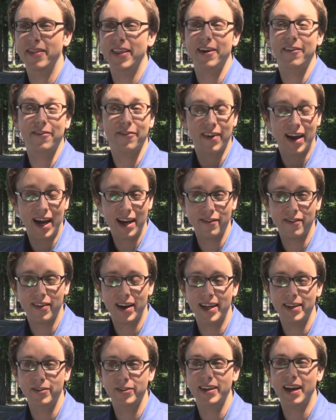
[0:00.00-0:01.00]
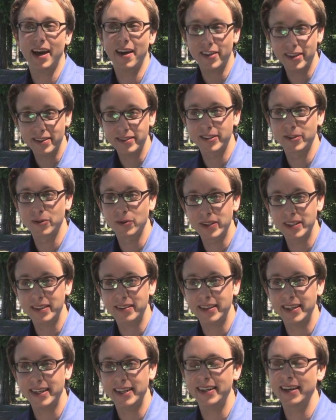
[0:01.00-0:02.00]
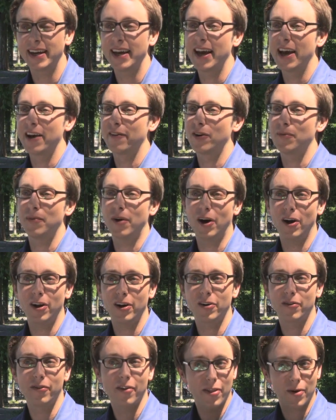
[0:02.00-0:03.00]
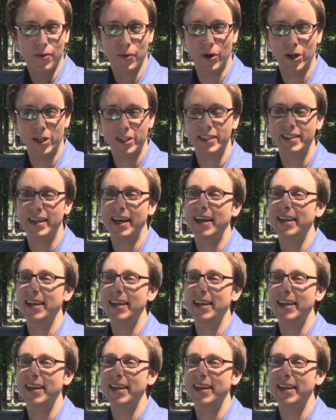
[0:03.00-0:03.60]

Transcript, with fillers: There are five hundred other students here from all over the world,